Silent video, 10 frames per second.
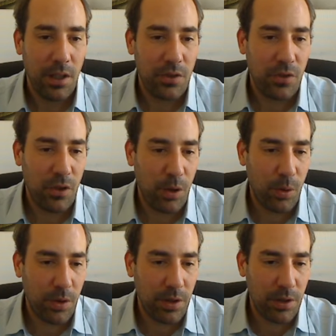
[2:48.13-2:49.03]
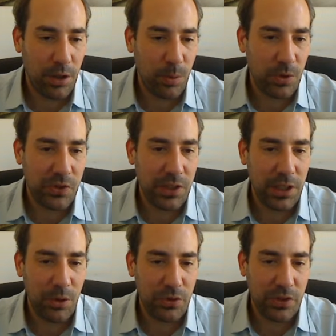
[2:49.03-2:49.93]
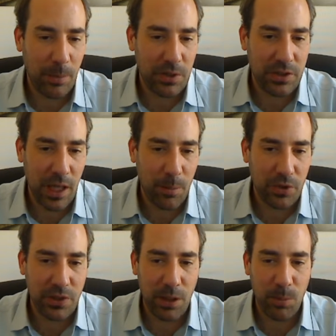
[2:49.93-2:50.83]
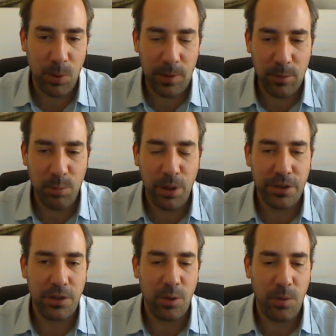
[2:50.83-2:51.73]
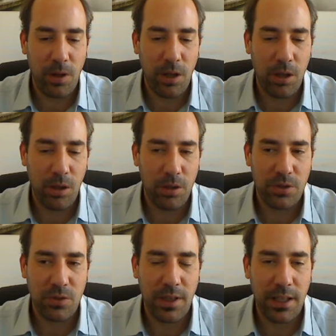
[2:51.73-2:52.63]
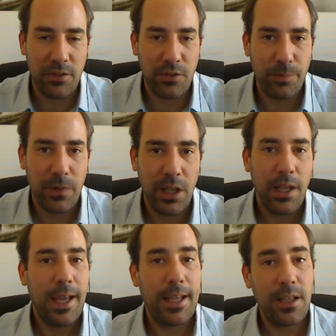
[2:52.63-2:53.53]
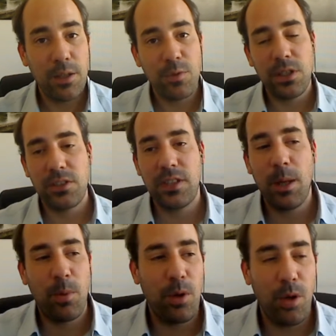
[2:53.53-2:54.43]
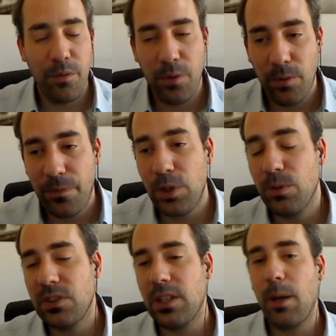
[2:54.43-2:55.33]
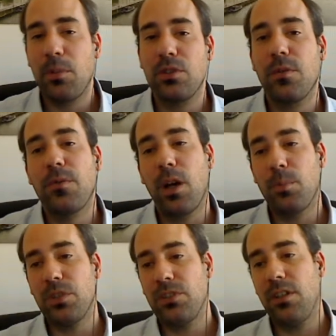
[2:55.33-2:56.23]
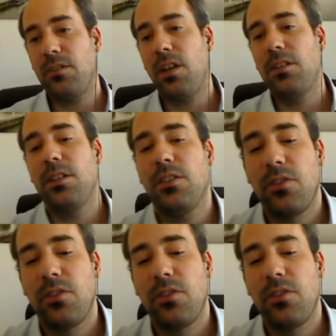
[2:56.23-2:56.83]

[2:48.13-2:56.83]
So you will see here some examples that are being plotted along those lines. And I'll give you an example of a few examples of companies that have done this.